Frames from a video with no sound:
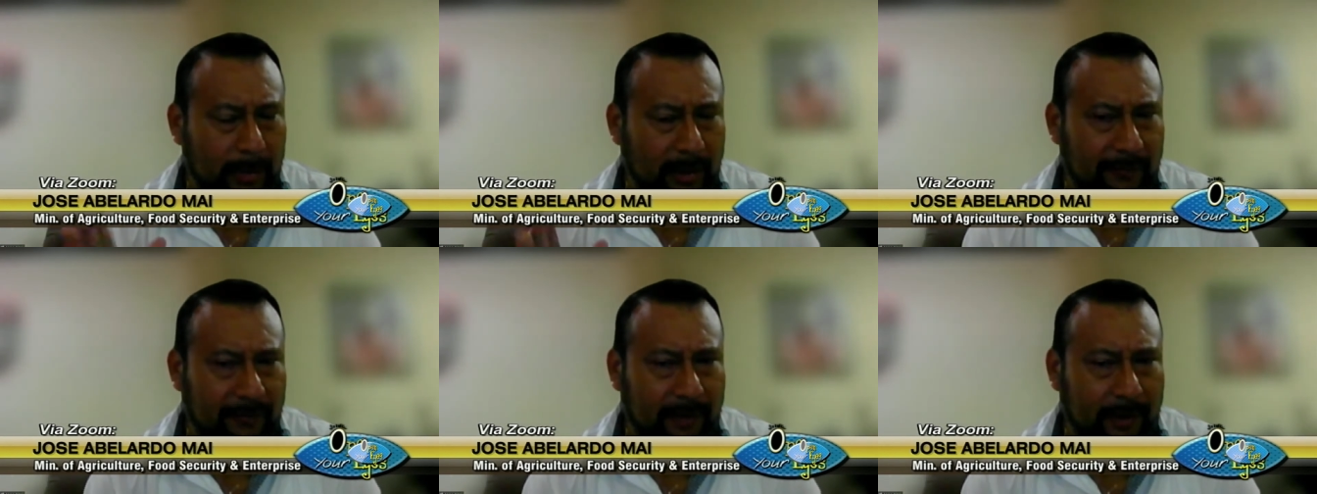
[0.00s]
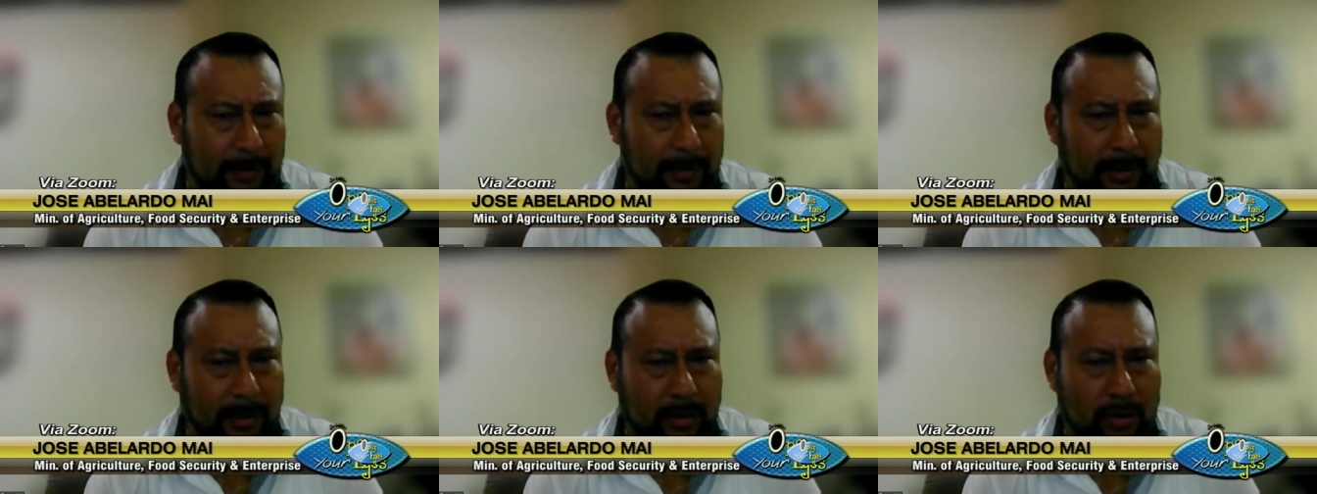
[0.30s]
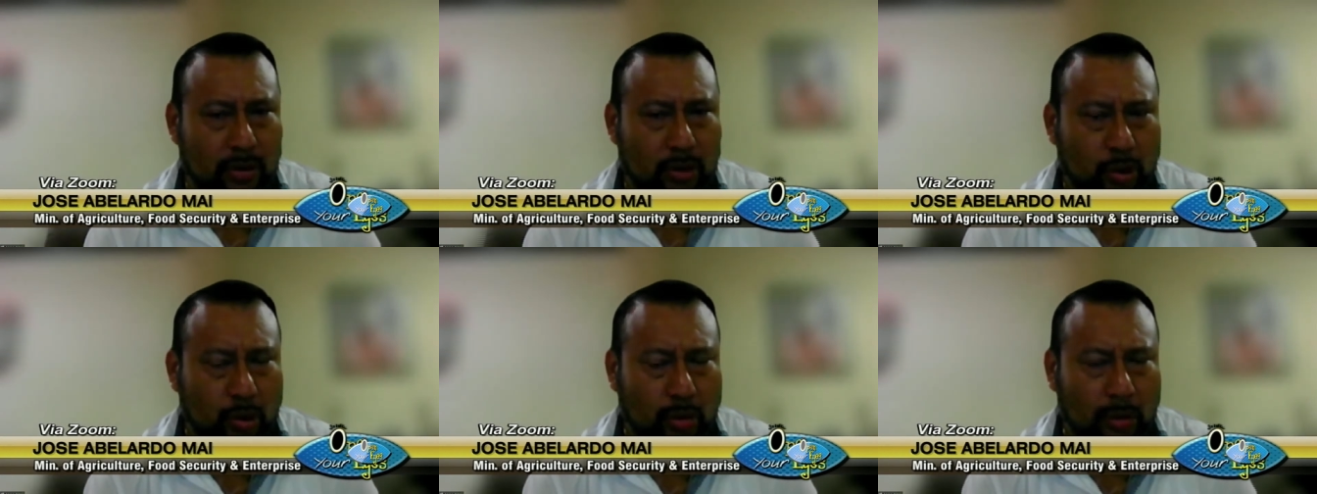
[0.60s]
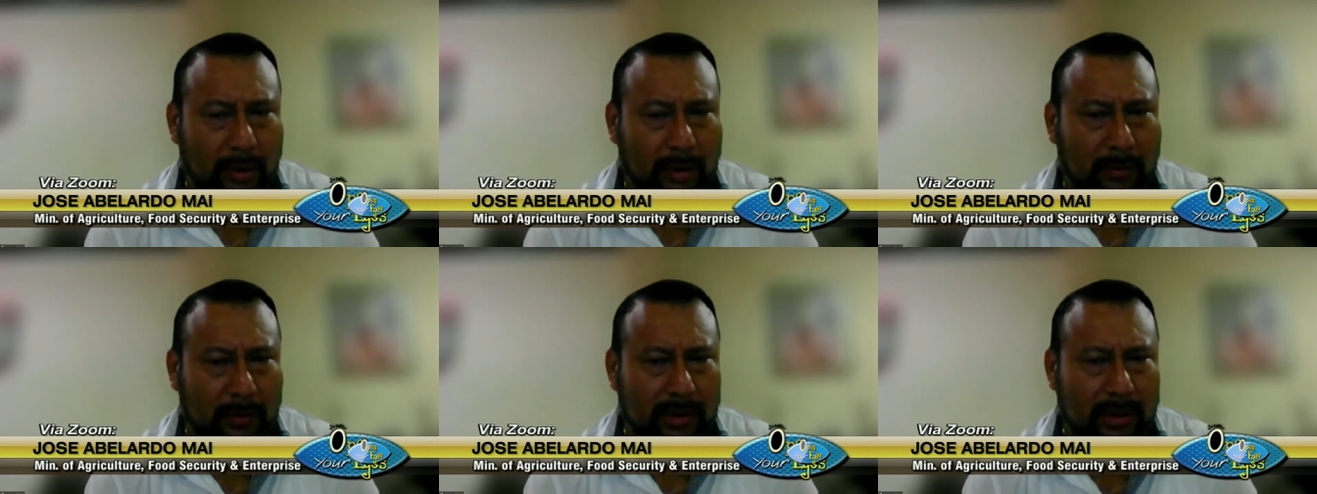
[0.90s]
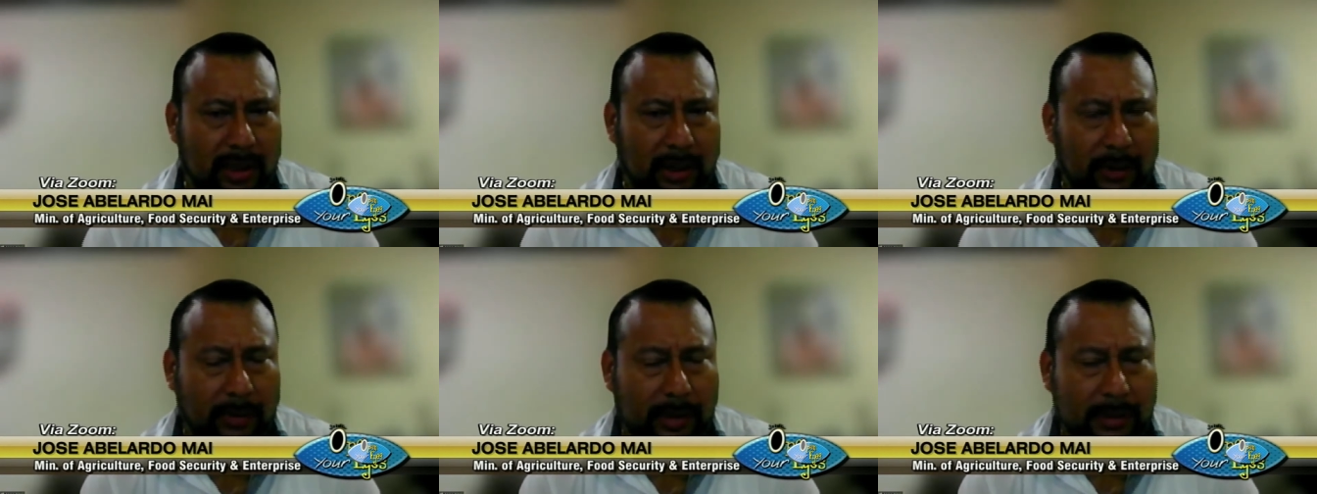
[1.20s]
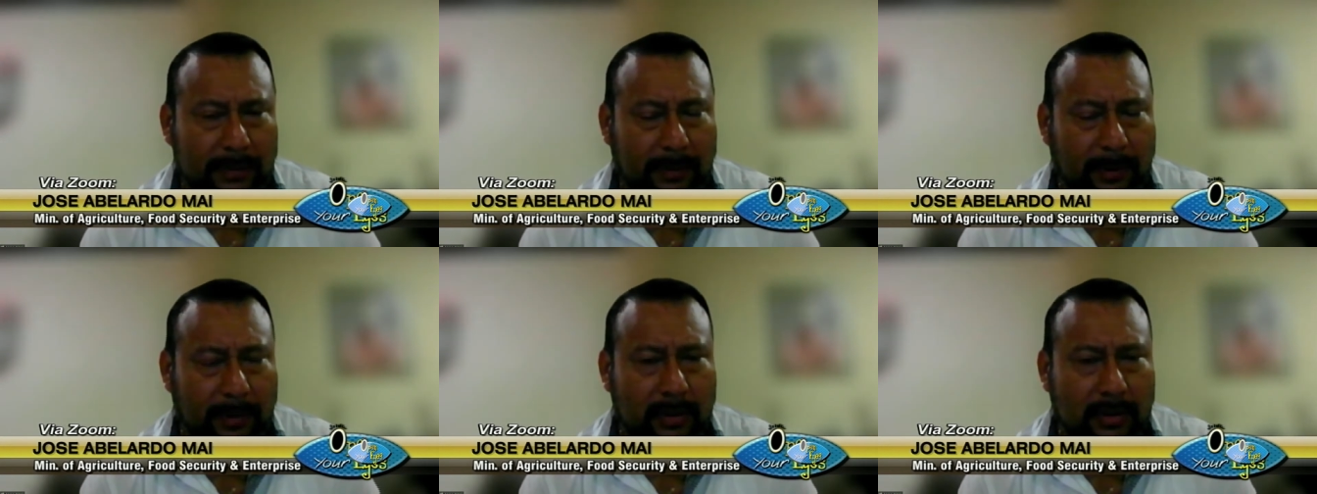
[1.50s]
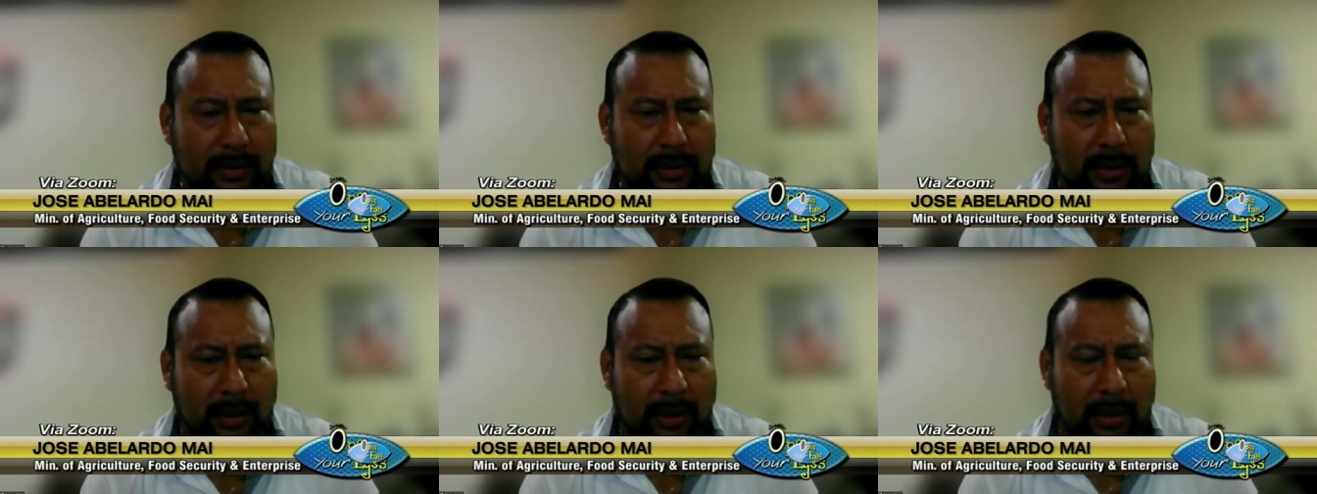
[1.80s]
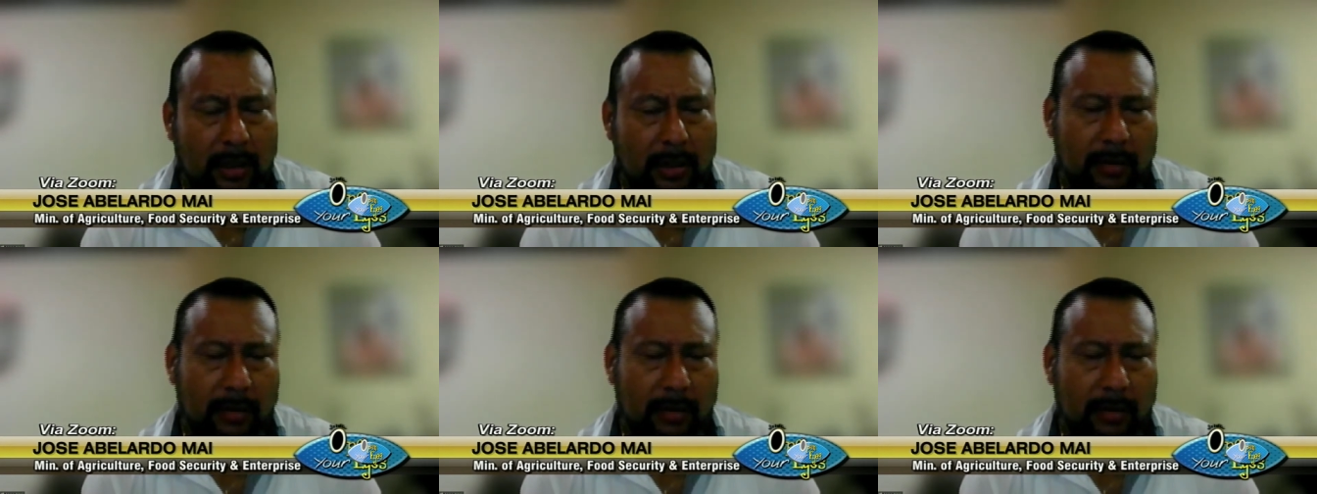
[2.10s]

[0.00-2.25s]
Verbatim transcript: I'm not. I'm not sure what was their response,